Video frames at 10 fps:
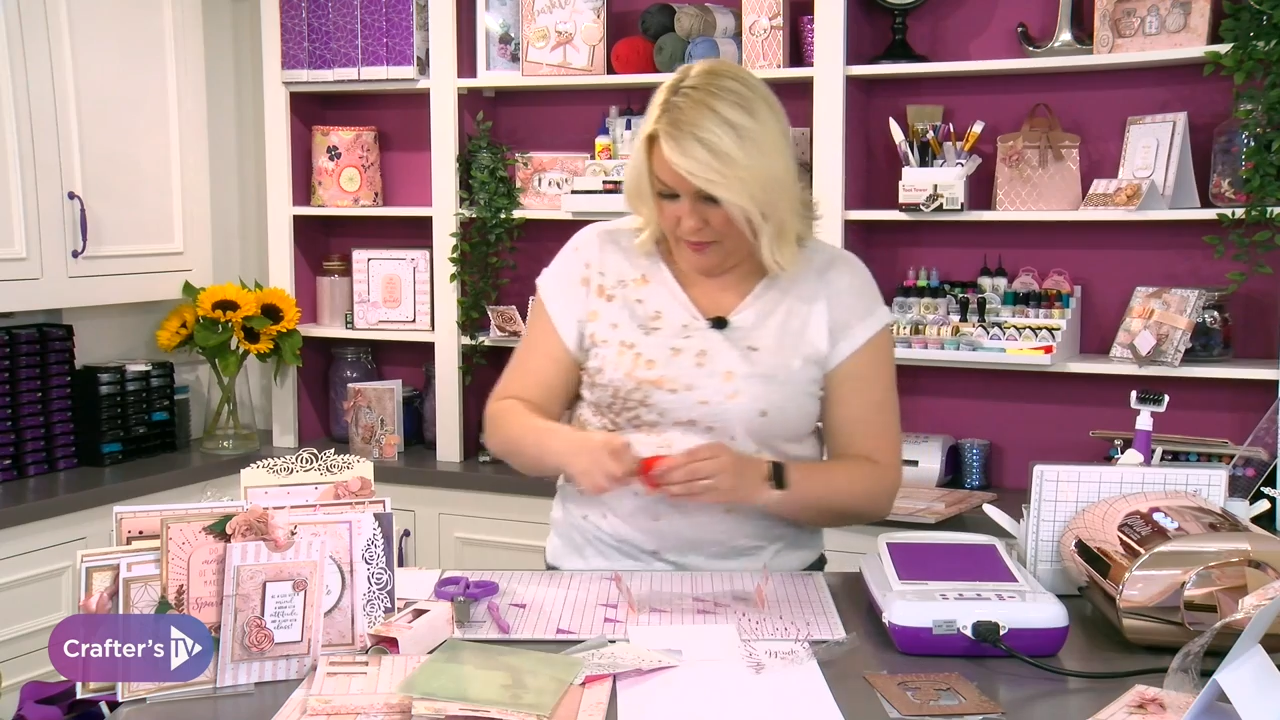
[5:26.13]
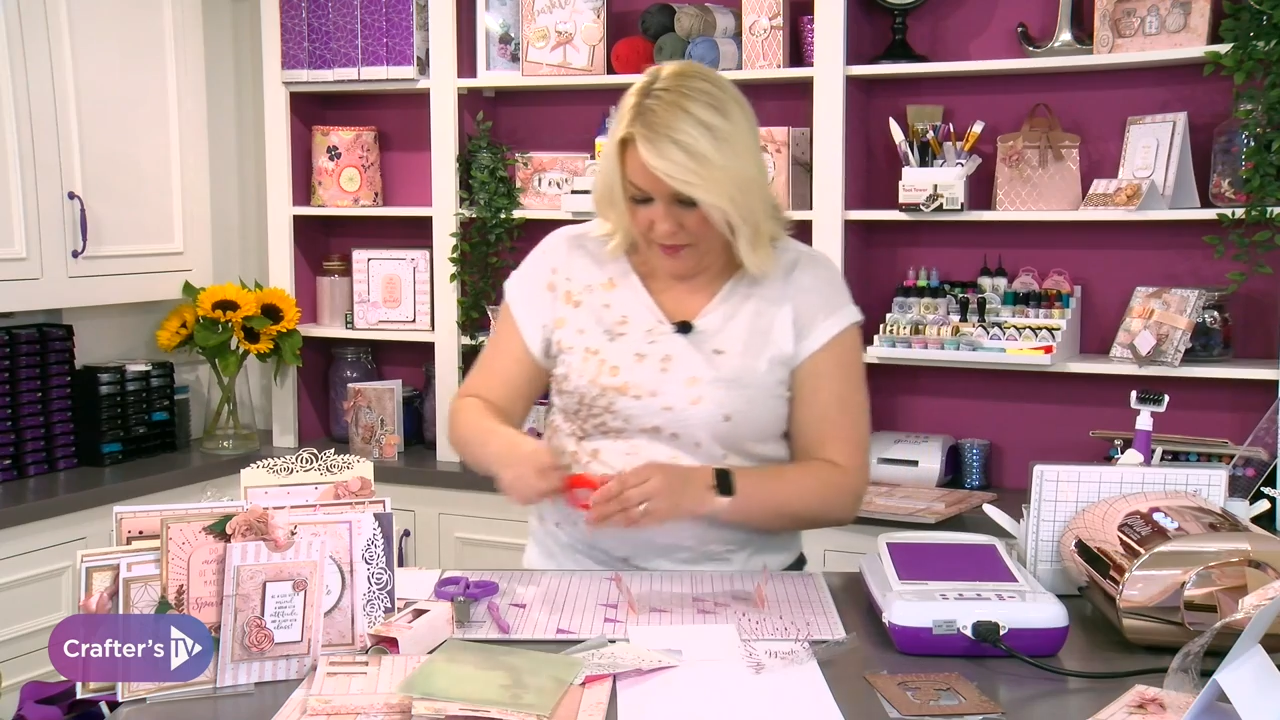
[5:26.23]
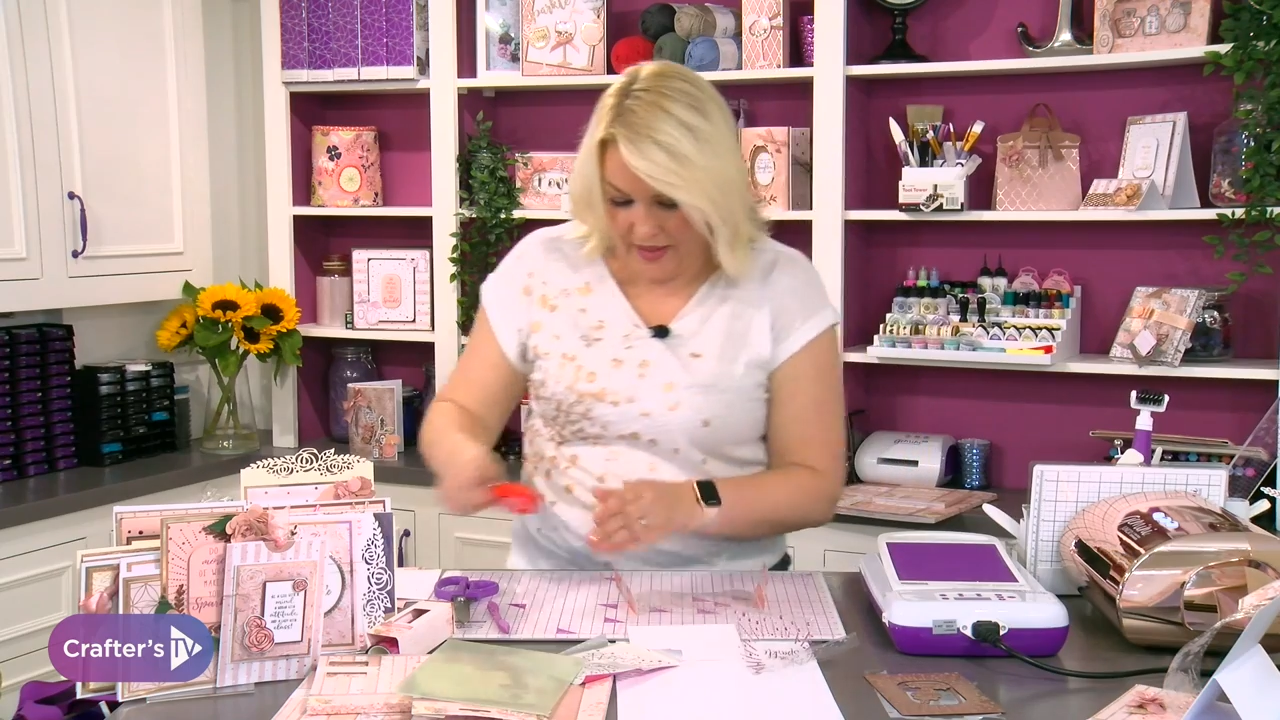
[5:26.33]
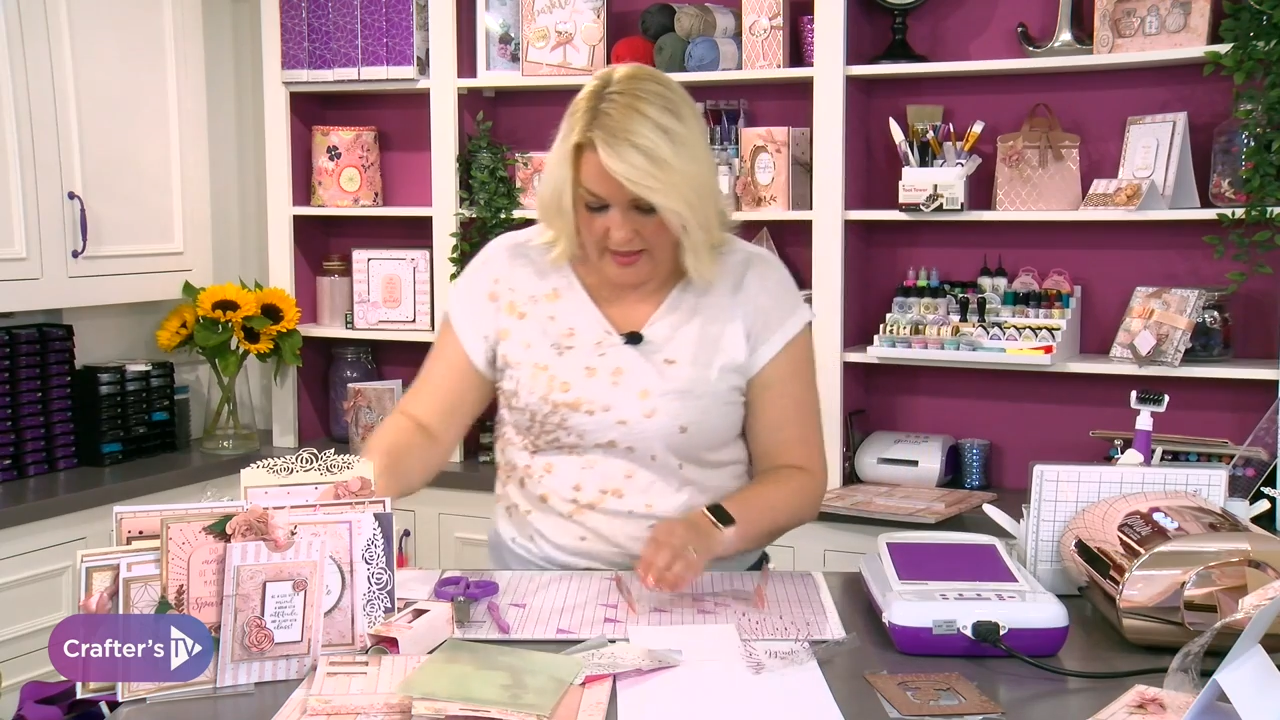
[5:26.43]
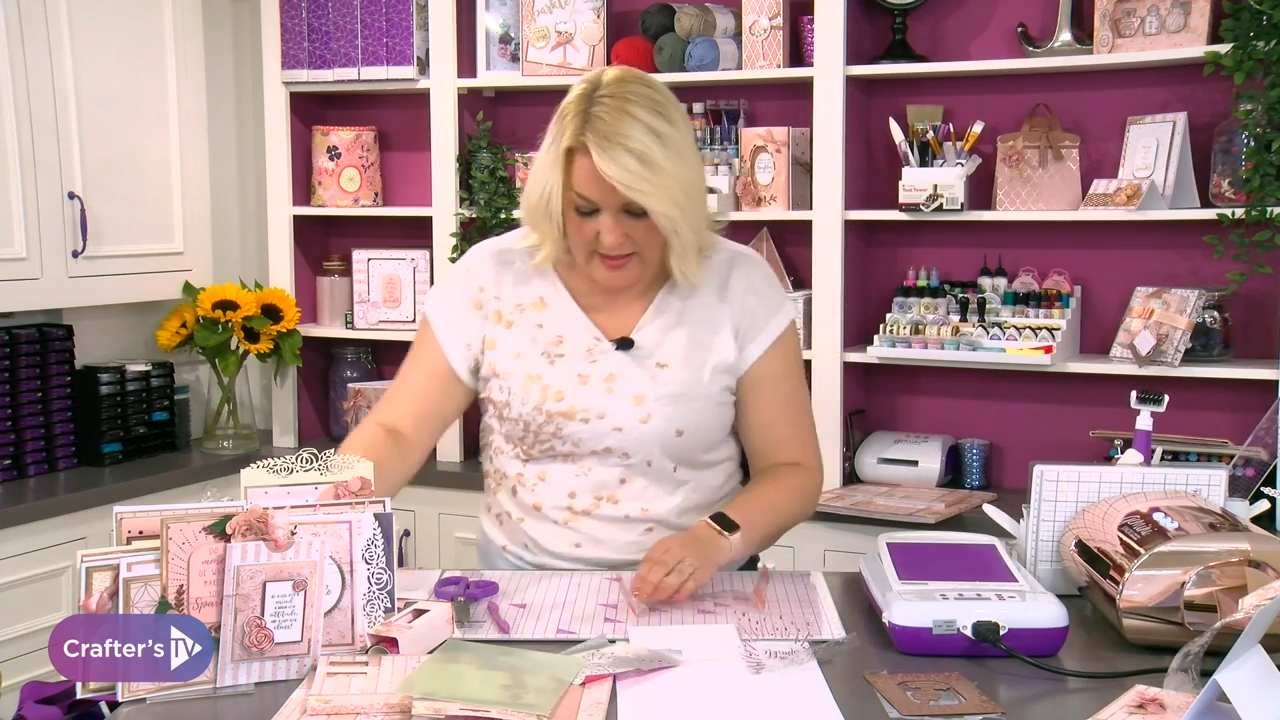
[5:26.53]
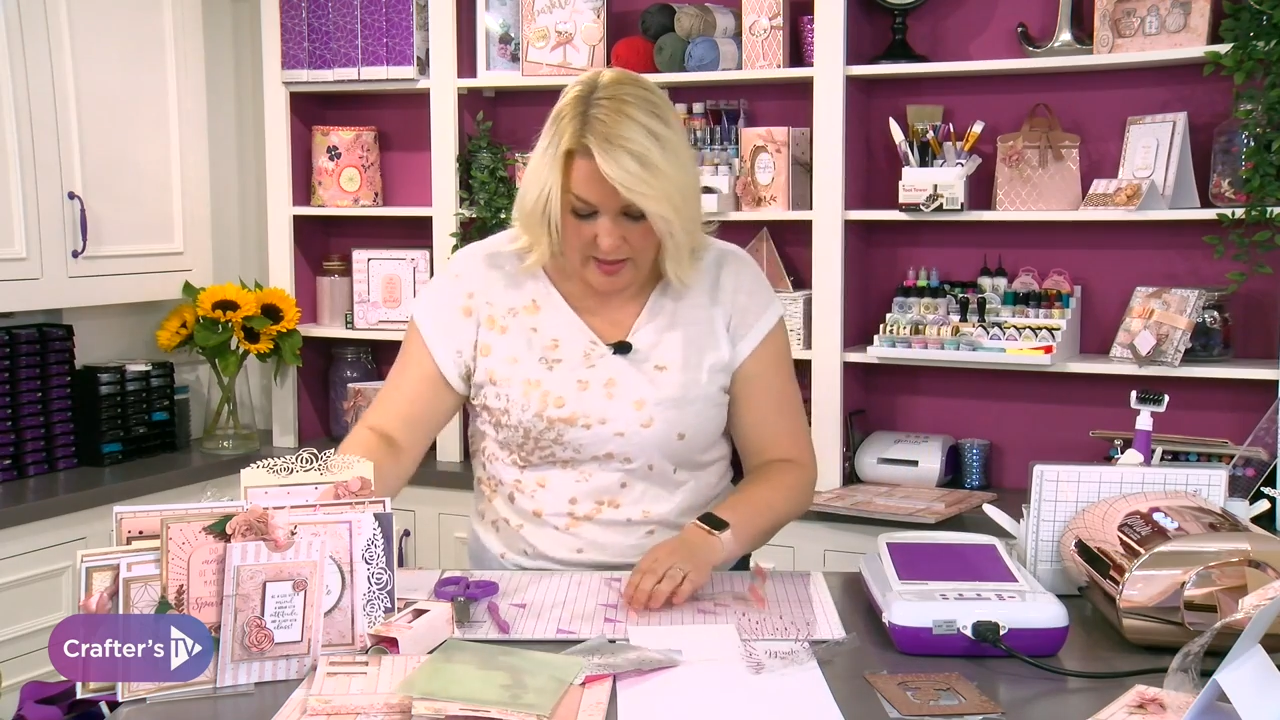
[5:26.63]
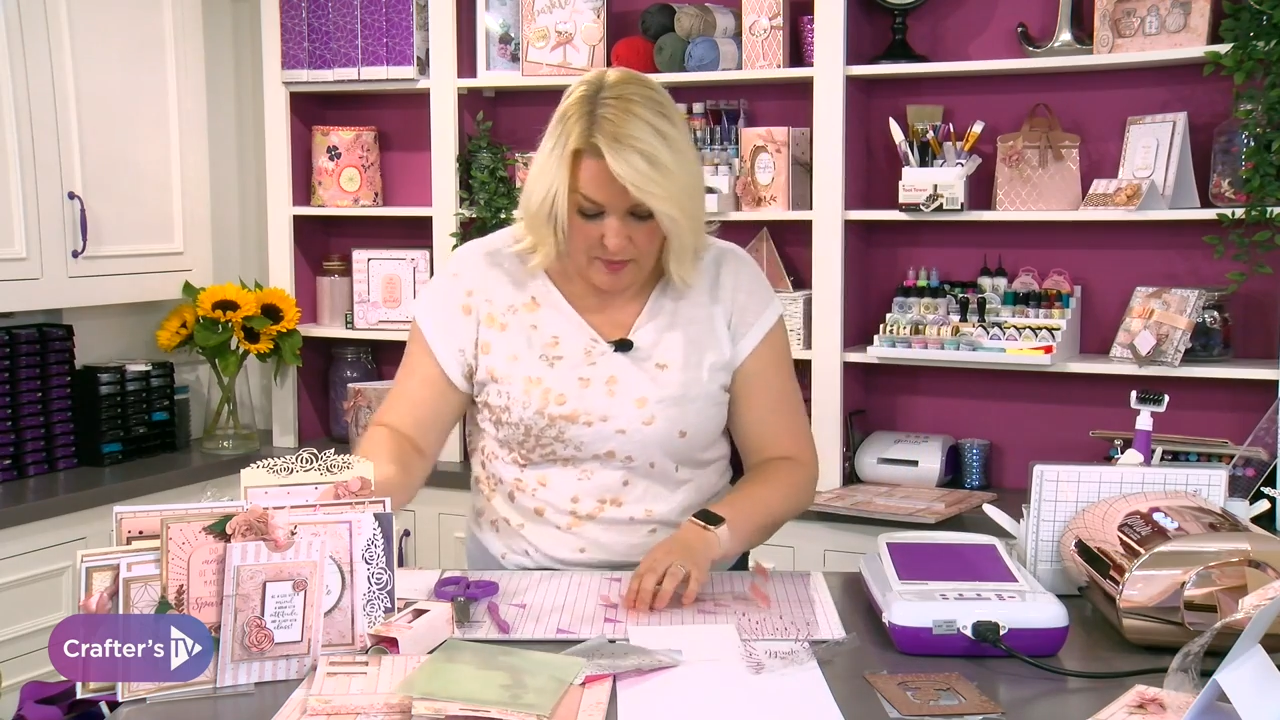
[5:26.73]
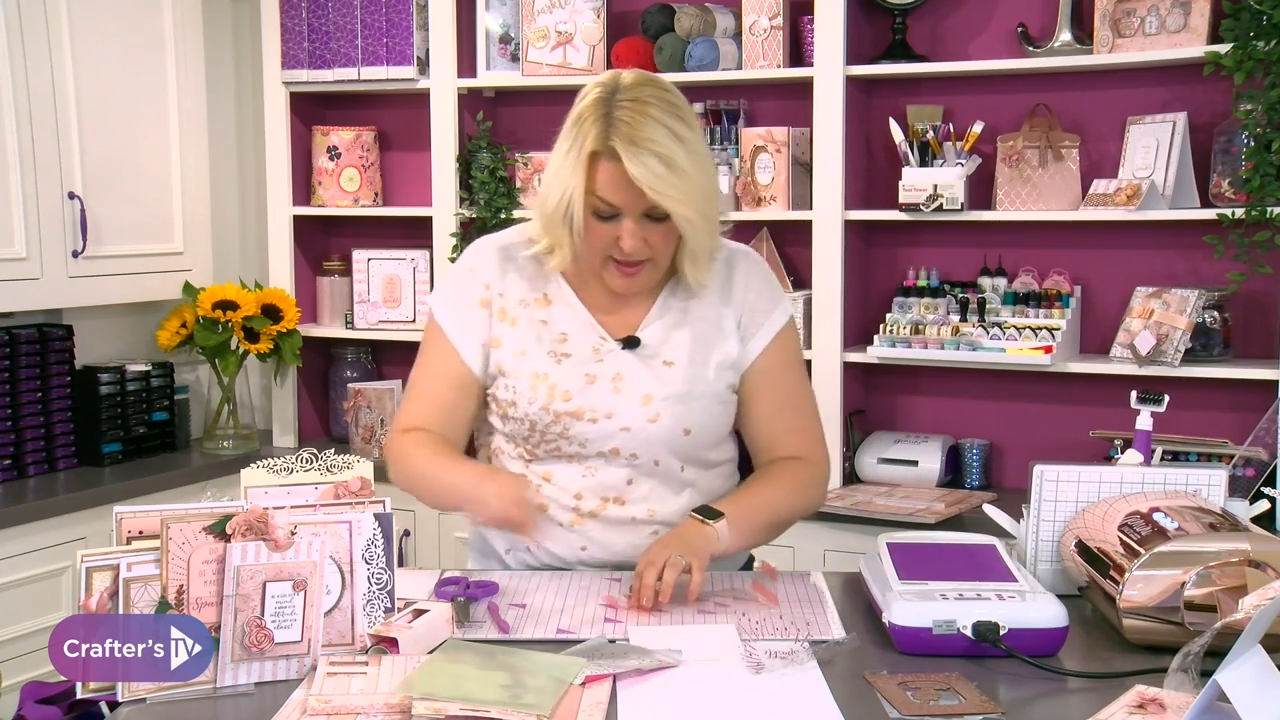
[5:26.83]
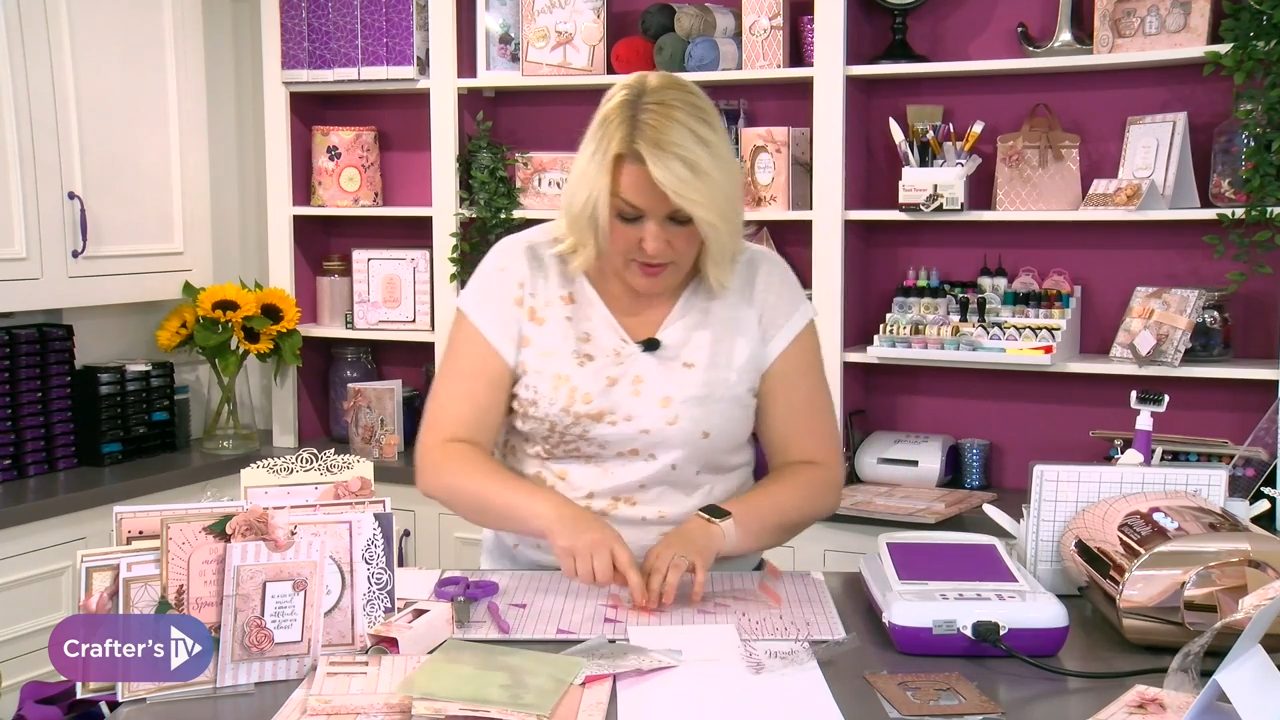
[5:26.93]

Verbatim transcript: here's how I